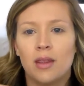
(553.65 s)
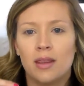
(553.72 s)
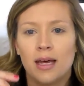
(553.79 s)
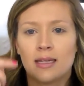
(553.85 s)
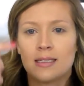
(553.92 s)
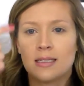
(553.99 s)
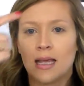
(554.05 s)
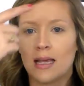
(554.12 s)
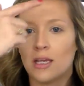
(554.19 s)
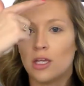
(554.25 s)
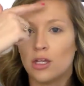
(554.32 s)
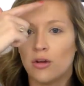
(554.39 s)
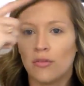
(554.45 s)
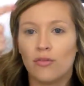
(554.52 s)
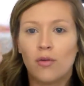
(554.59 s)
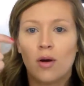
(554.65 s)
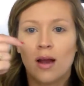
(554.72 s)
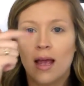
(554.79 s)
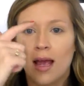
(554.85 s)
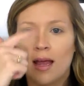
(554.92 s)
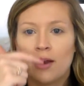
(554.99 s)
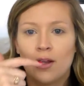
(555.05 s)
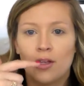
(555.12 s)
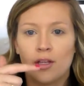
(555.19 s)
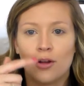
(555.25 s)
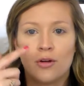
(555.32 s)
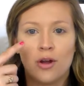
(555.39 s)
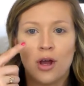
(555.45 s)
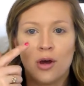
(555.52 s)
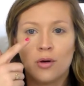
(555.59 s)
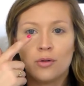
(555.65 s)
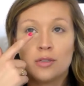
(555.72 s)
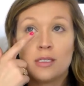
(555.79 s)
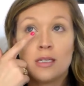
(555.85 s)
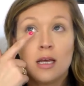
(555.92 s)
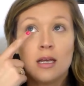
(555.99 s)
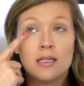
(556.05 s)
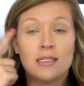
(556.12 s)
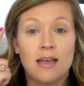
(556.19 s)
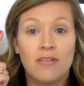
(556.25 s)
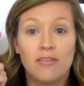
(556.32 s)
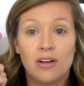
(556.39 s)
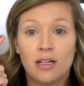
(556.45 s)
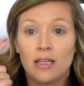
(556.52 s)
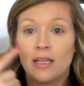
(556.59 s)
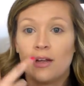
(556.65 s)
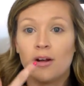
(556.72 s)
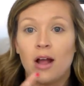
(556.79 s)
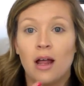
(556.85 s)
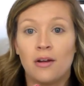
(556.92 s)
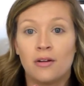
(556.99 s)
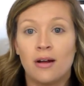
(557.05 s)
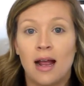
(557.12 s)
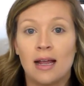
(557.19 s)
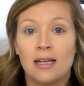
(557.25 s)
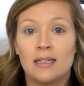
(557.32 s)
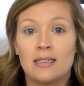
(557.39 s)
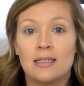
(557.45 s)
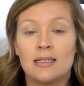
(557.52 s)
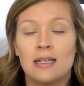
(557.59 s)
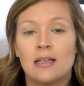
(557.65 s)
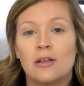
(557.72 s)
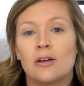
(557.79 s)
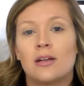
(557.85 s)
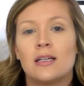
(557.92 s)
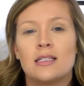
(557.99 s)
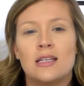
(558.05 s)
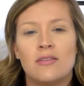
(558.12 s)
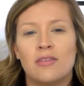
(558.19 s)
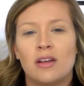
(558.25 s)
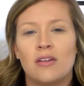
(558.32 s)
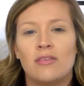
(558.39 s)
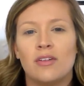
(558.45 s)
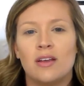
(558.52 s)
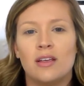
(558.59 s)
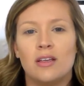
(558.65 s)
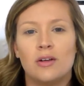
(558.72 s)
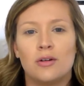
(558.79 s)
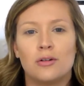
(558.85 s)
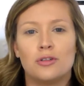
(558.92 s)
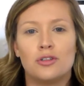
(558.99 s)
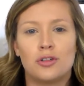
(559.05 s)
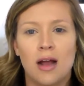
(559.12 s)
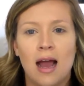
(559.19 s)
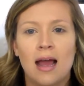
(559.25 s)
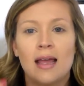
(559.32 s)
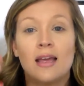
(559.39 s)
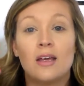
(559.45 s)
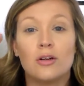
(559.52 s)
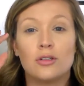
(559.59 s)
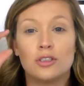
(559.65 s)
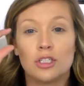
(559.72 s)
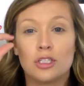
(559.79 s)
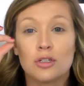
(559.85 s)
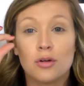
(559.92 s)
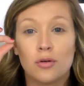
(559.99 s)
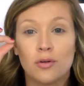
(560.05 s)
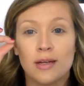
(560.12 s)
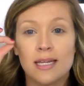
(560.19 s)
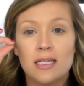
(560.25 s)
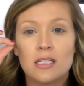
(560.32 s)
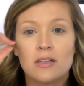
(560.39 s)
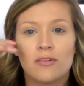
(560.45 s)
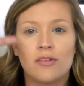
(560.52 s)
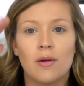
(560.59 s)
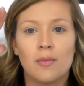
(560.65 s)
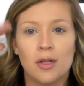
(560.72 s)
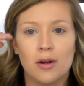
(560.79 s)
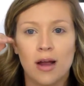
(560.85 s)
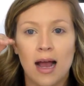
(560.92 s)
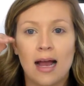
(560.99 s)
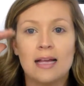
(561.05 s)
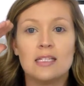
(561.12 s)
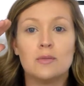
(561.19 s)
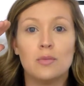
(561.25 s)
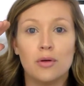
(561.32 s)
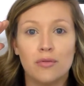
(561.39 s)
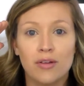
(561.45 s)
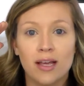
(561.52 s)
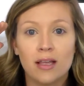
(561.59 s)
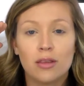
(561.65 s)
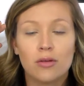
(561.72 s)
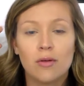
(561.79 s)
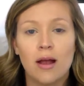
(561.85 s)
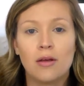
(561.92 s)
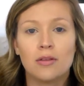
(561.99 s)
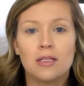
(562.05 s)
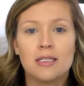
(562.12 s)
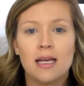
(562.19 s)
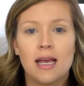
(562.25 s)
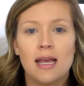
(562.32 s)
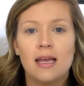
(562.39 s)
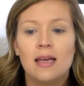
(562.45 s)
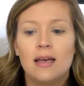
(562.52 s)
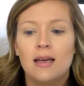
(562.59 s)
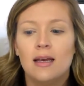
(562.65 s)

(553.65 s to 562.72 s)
That's like your forehead, your nose, definitely your under eye concealer, because even if you're dry, it'll just crease from your eyes moving throughout the day,